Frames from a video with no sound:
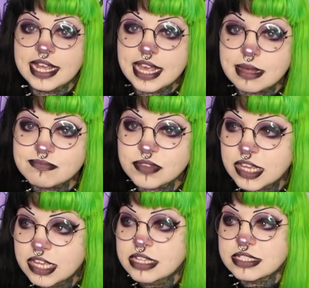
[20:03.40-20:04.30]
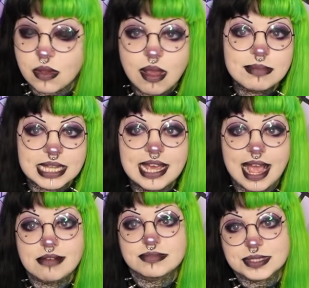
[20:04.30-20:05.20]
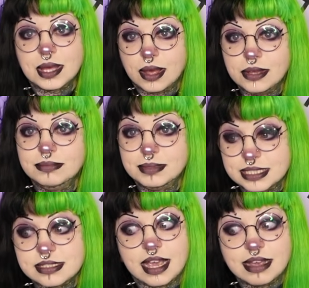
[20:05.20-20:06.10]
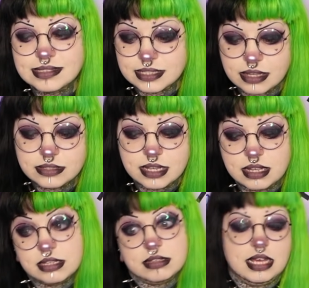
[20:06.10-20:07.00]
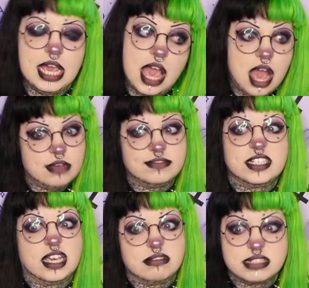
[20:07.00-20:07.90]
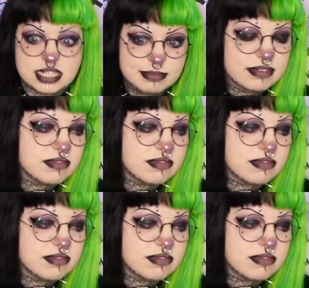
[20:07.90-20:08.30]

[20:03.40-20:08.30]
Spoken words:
a.m. So I'm gonna have to go, because I have to go. So I have to go and see my